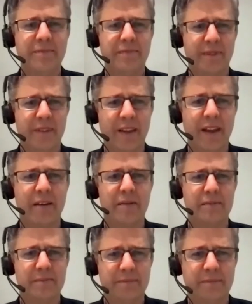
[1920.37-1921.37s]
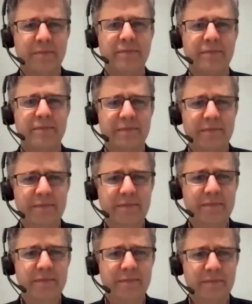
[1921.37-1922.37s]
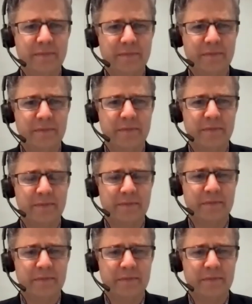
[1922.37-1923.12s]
So it's yeah. respectful to, to